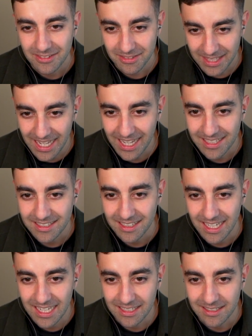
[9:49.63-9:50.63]
that.
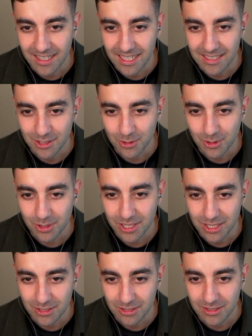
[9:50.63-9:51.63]
And
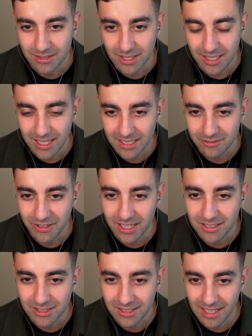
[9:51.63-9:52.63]
the kind of
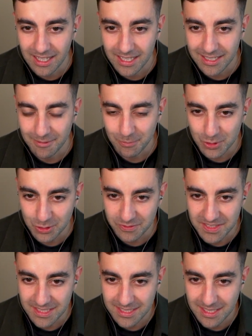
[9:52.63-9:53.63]
underlying proof
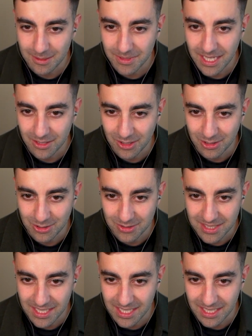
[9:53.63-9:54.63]
system that you're
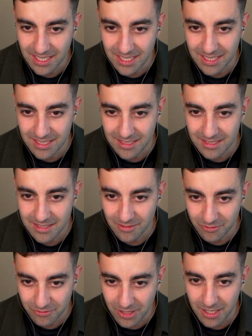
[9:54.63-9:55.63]
using is
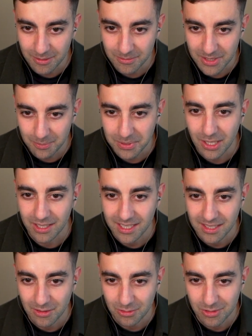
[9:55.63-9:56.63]
from the
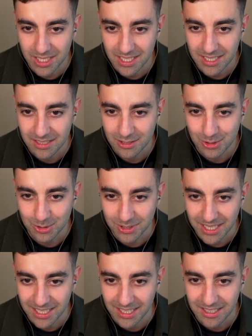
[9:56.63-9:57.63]
Plonky 3
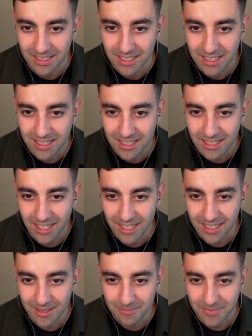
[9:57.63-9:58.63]
toolkit.
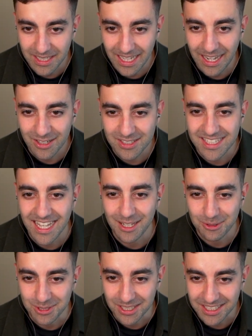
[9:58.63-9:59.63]
How does
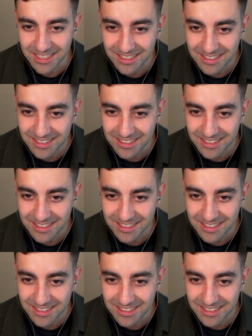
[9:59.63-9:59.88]
that work?